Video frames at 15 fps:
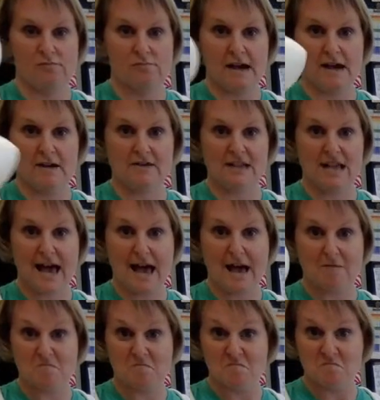How's
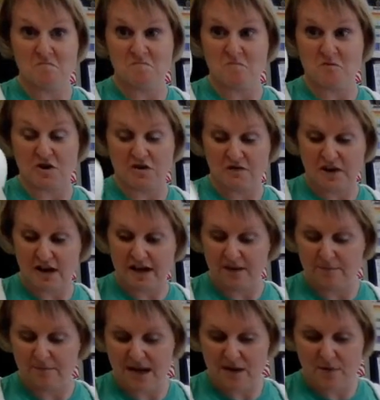that? Wonder if I
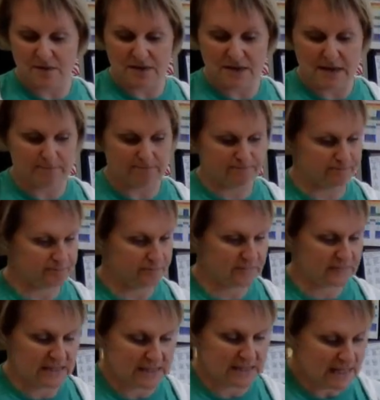can paint with it.
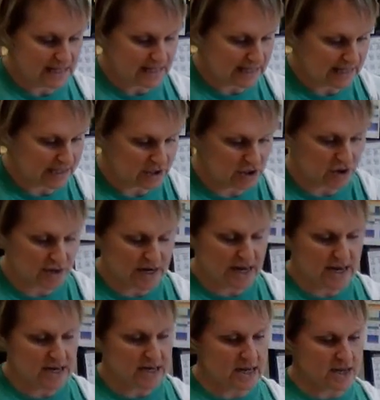Let's
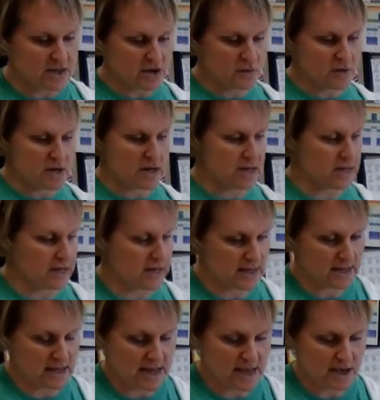try another one.
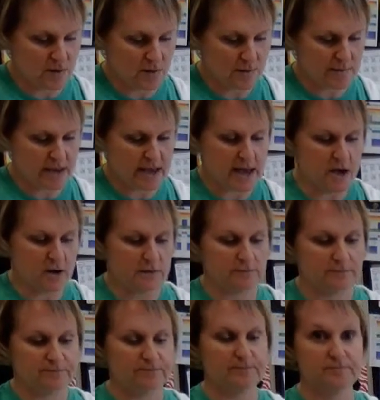How about
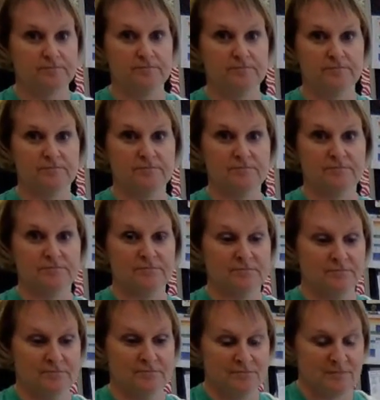
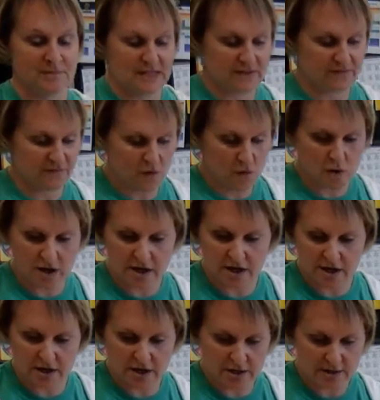this
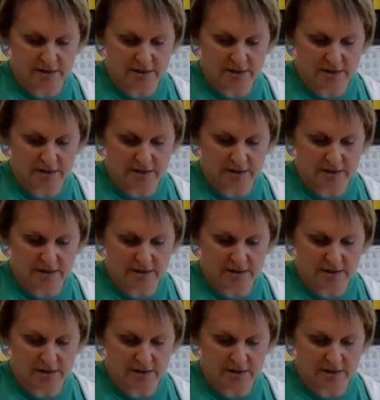fork?